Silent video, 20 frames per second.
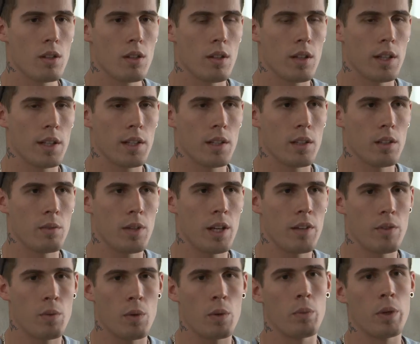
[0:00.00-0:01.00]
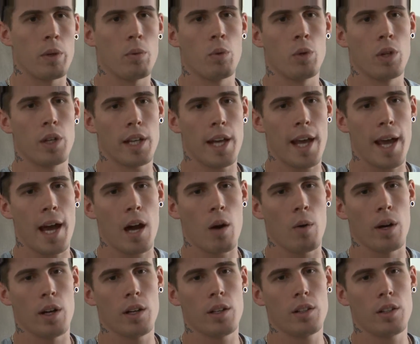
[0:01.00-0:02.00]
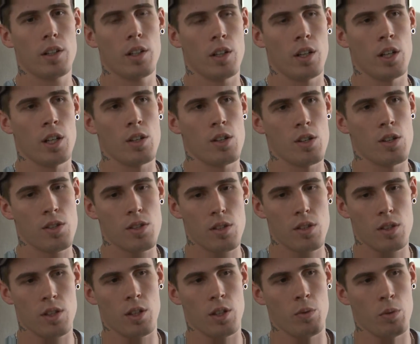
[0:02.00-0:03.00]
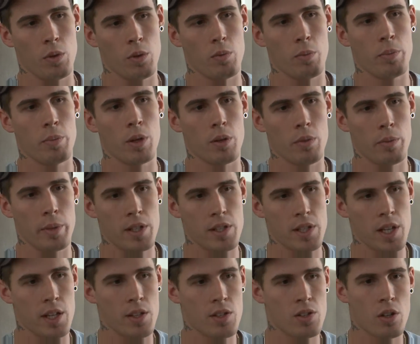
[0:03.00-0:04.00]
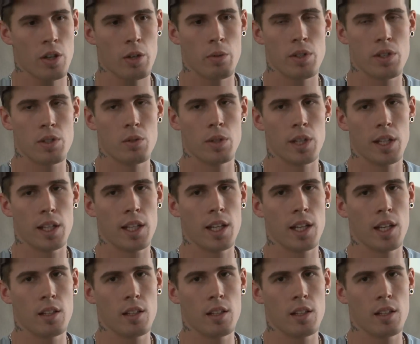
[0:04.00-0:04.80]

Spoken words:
like even when we would cower, you know, and just, you know, we would be saying sorry, we'd still get